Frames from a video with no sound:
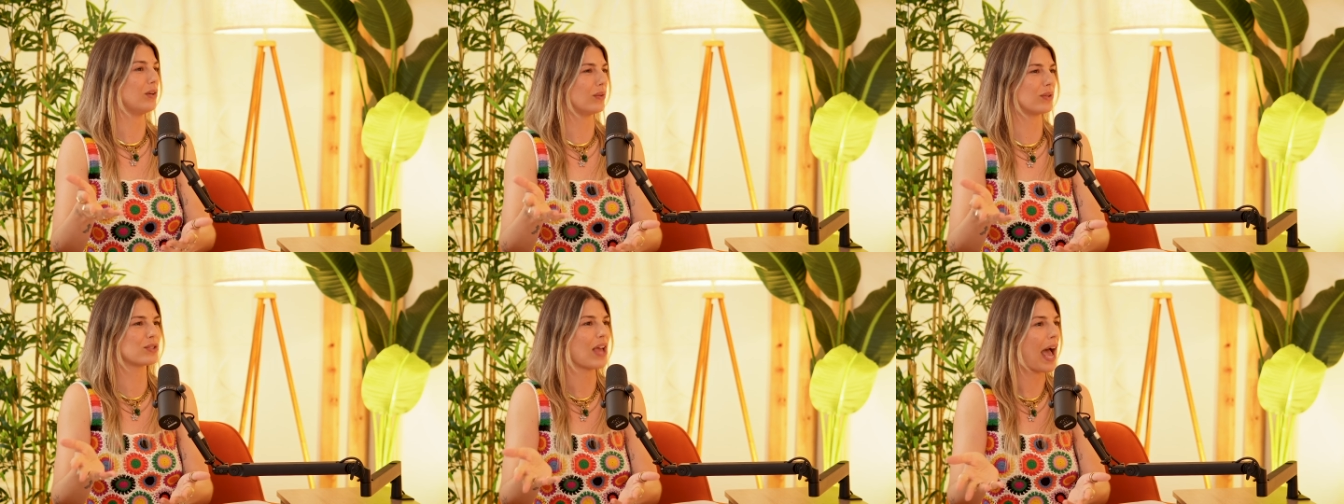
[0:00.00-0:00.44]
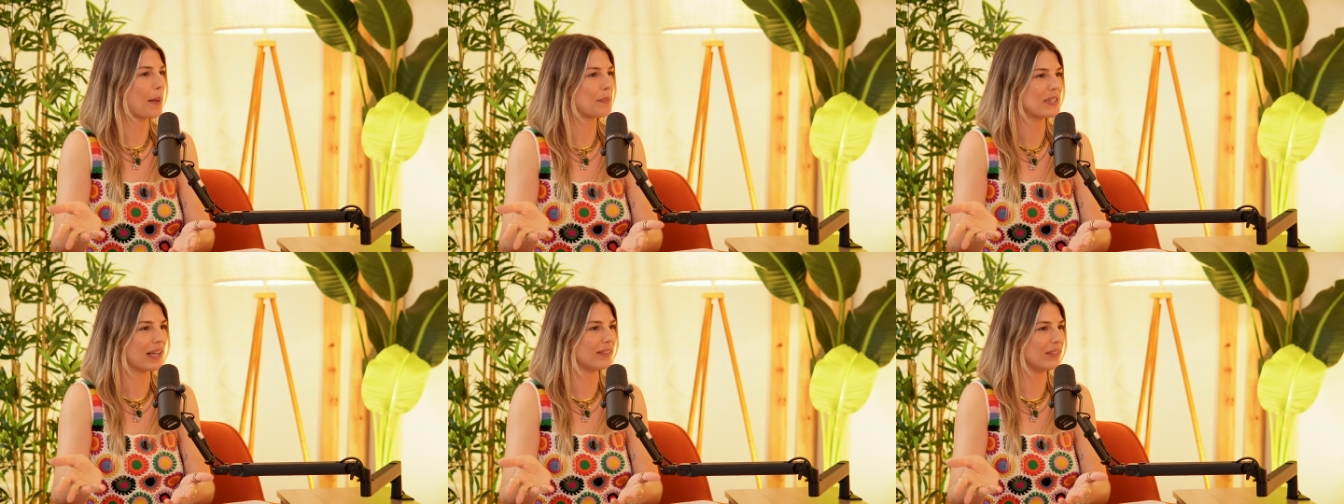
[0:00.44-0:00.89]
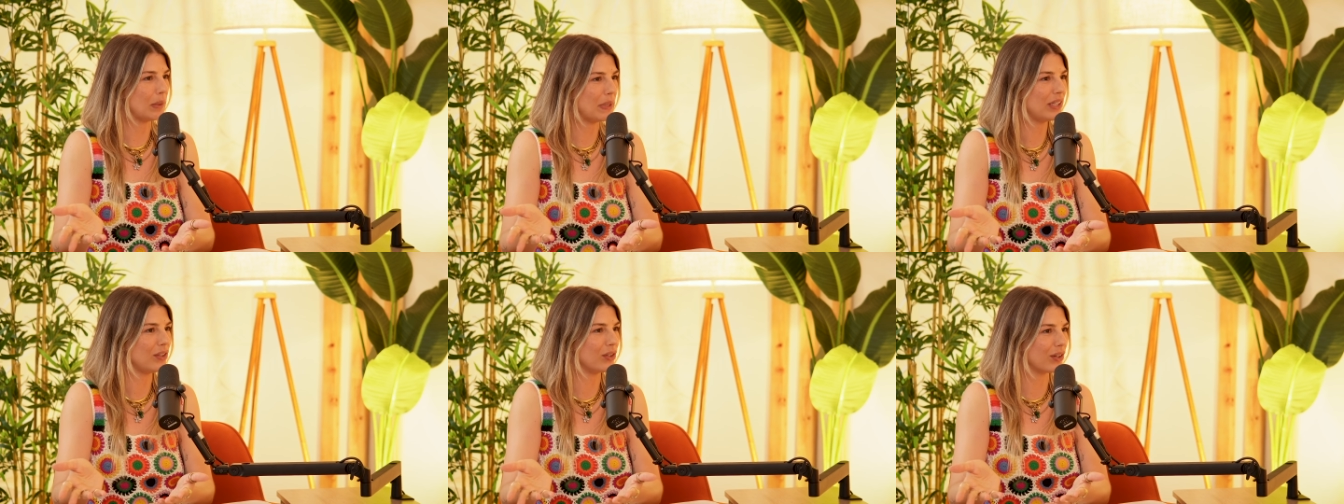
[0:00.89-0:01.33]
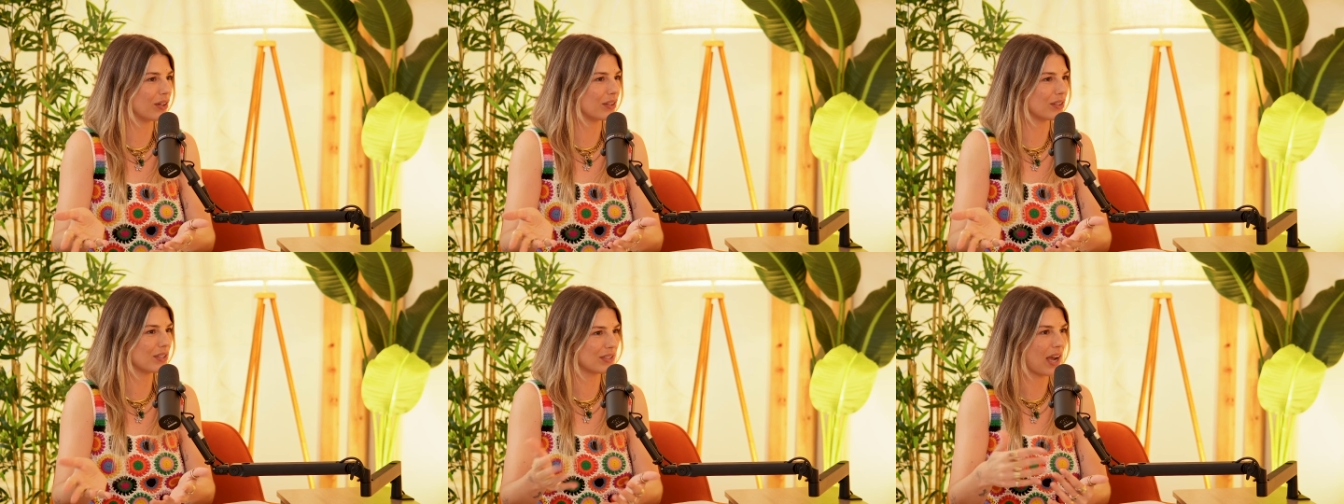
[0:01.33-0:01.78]
you know, there's apps that limit
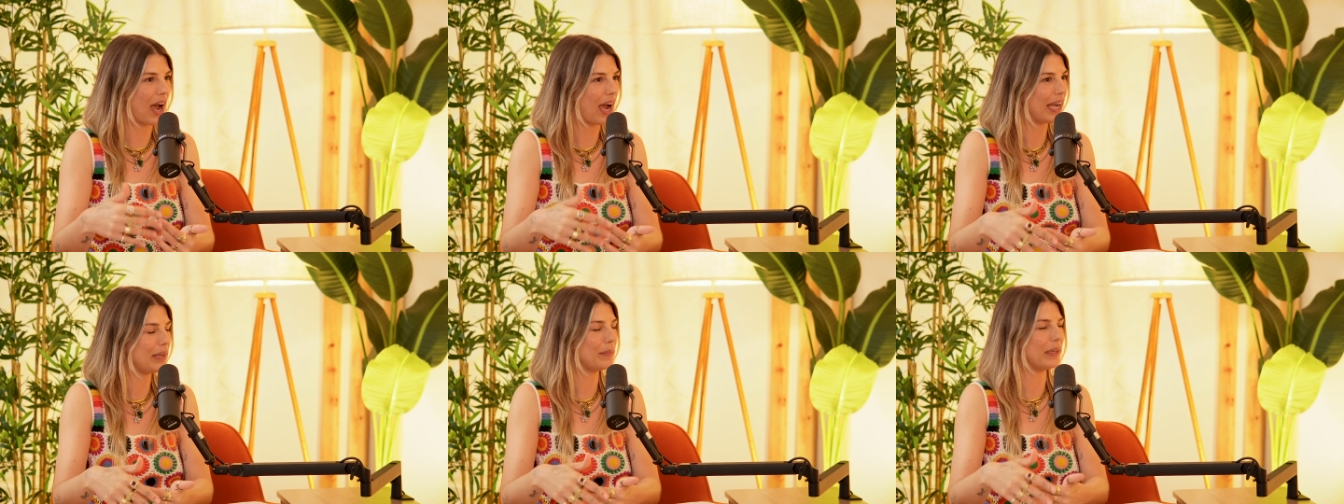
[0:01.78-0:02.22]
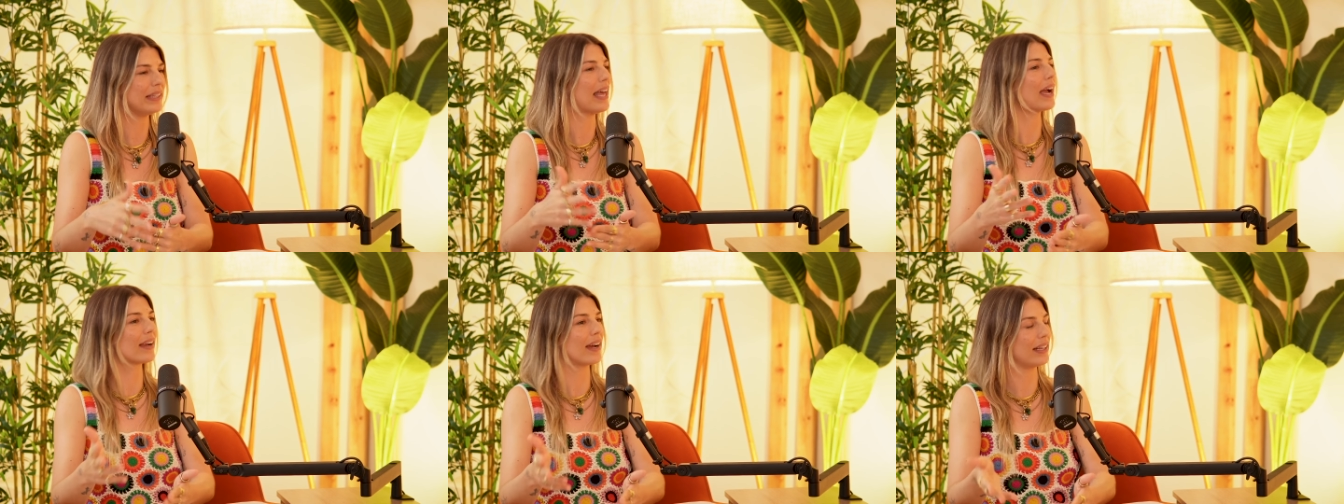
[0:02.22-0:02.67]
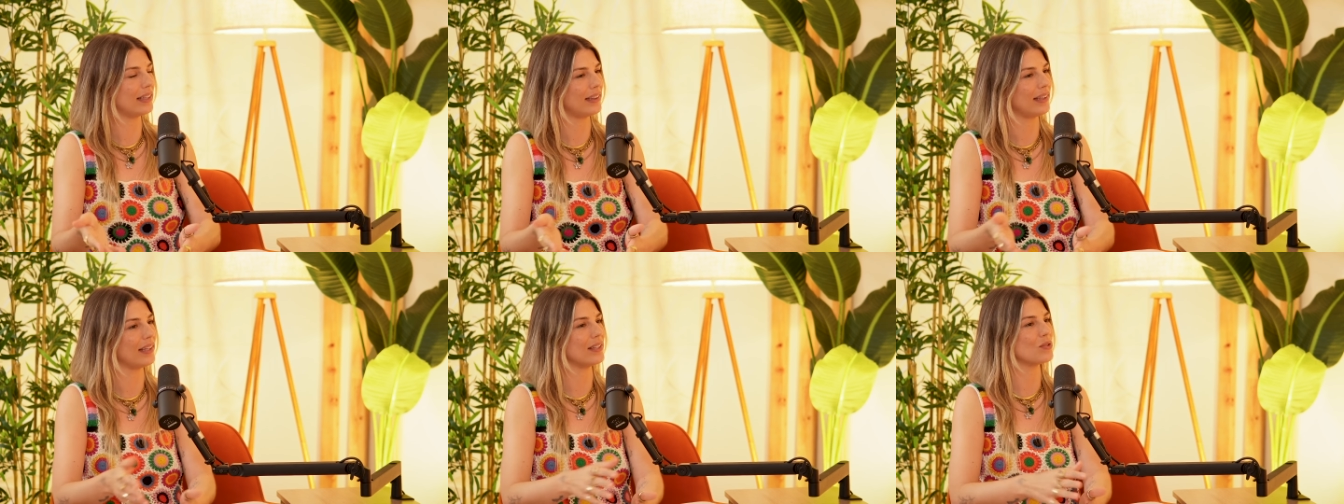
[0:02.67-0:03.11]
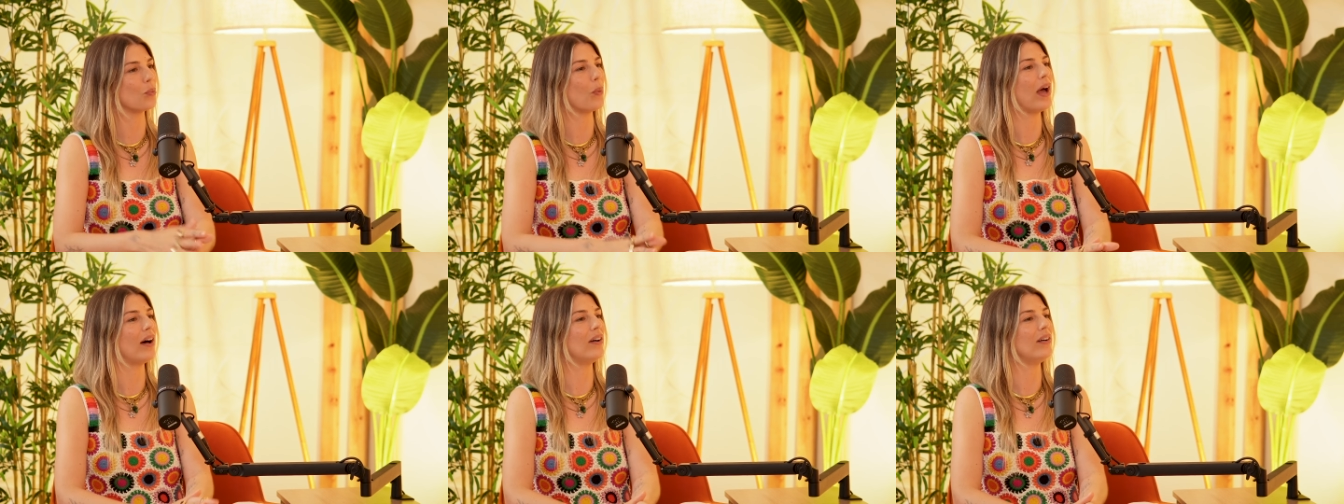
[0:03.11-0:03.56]
your time, like that kind of thing
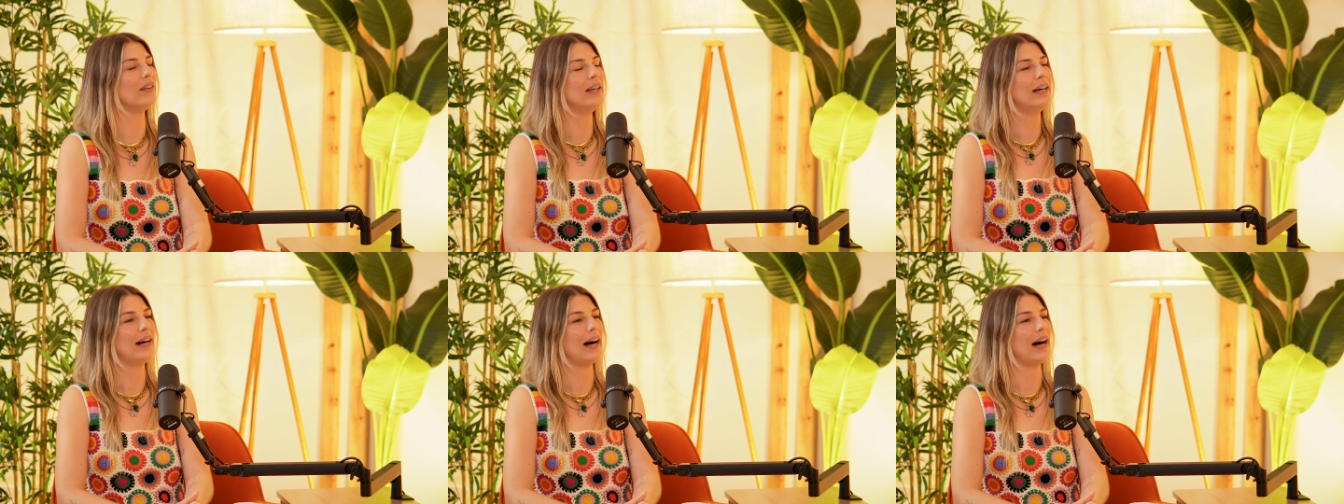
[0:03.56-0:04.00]
as well.